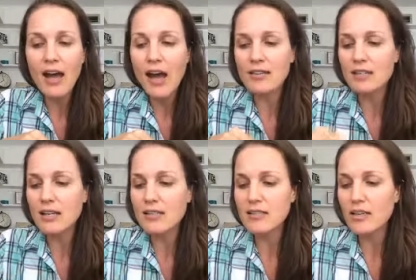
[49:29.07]
As the
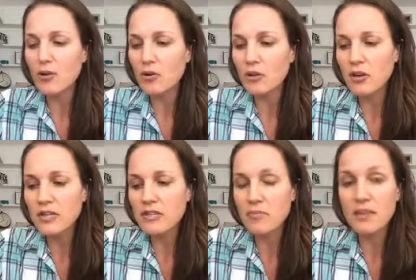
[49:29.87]
kids get older,
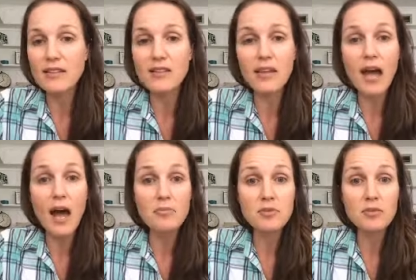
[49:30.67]
it's something that they
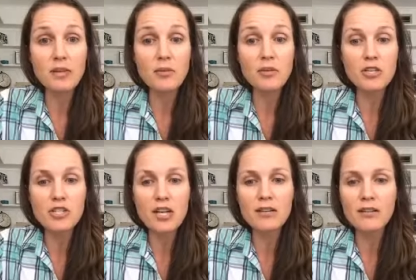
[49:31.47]
absolutely
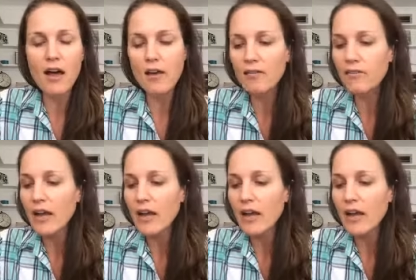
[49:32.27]
appreciate and love.